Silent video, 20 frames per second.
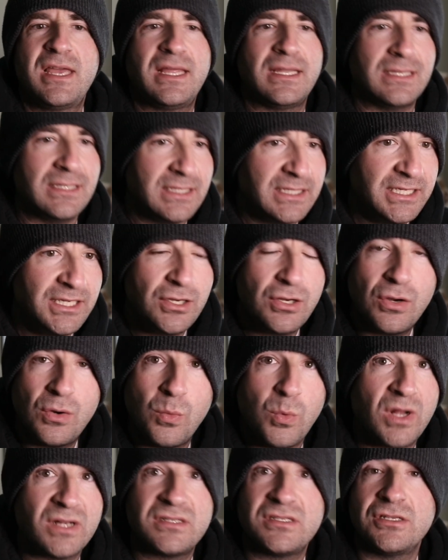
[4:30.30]
Leo
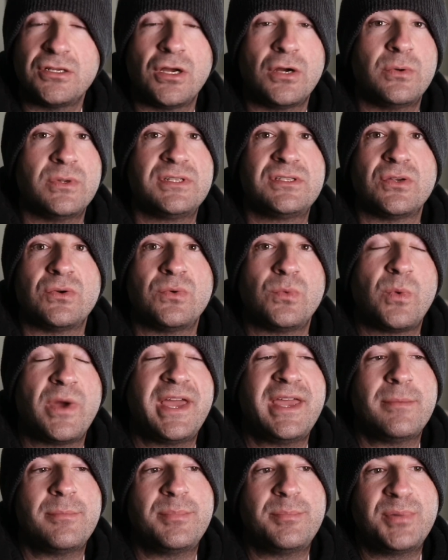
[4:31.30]
wants to go its own
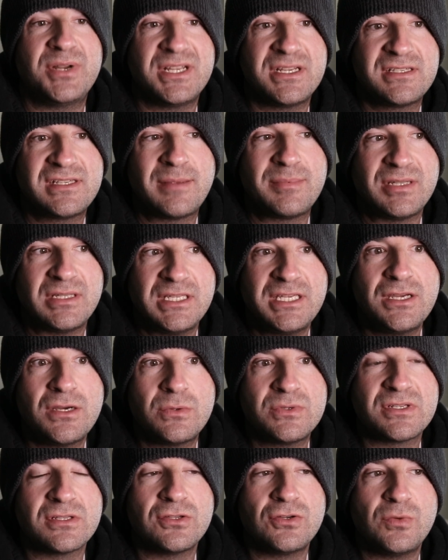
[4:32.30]
way, but except Leo
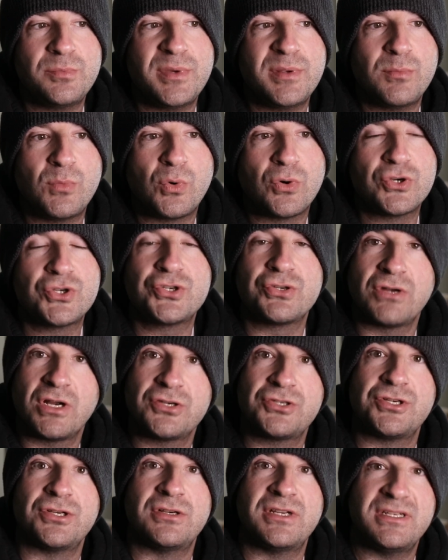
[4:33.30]
is a little bit more
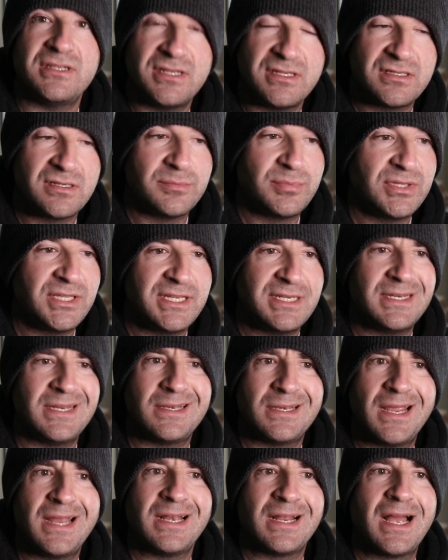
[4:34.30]
structured and disciplined,
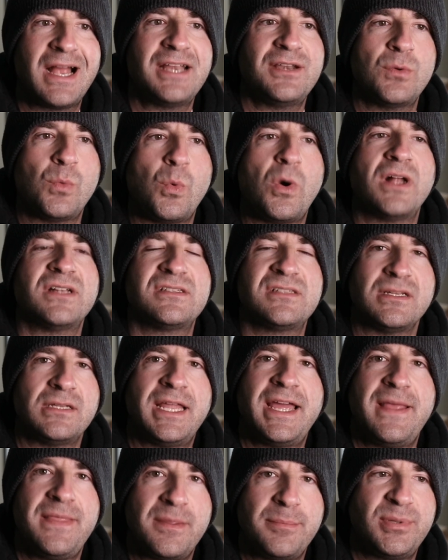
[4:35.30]
and kind of wants to
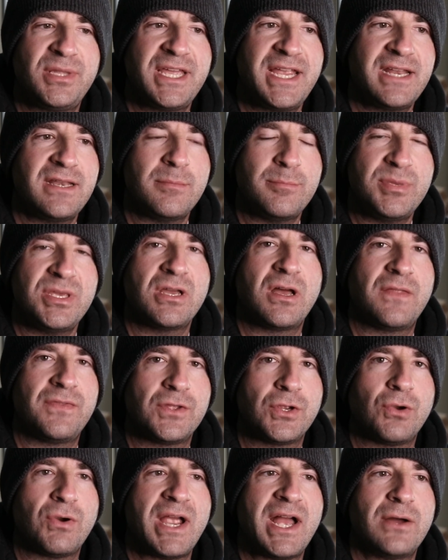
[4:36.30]
land the plane and be on the
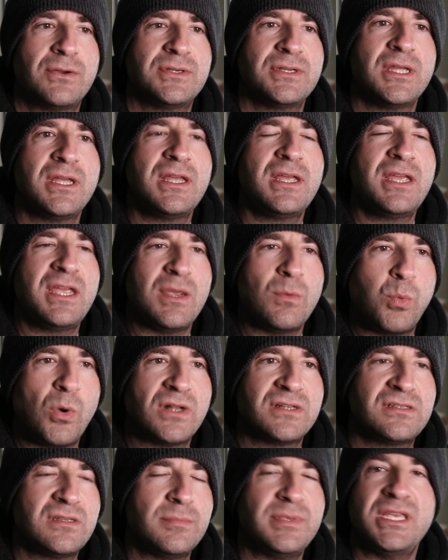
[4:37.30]
ground. It
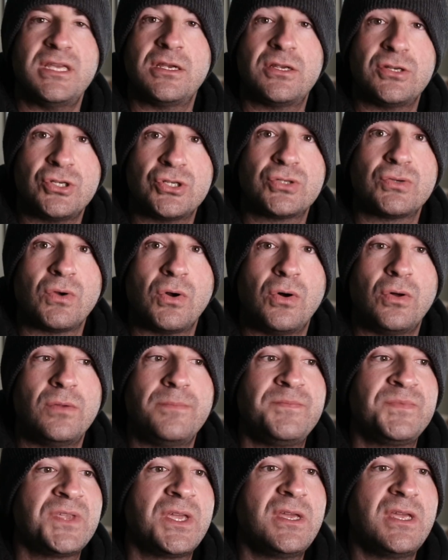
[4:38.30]
wants to be in control.
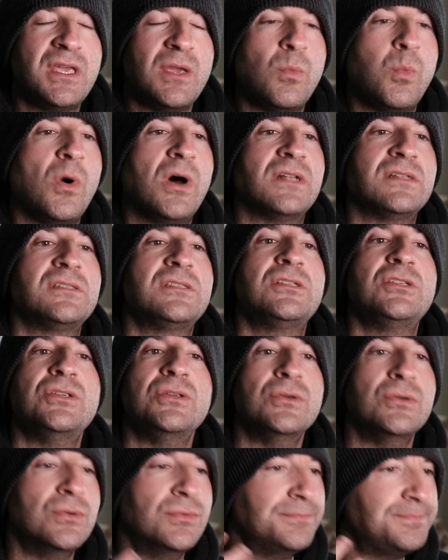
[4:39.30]
It wants
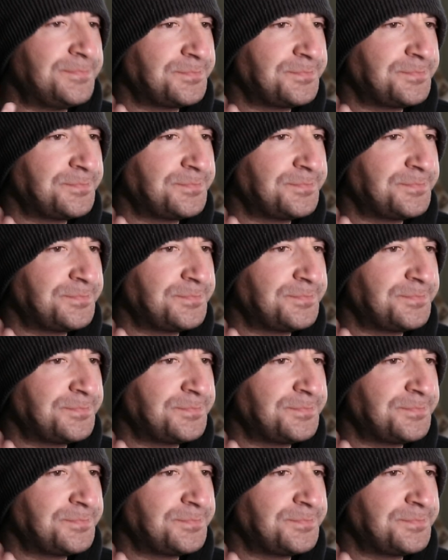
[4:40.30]
to,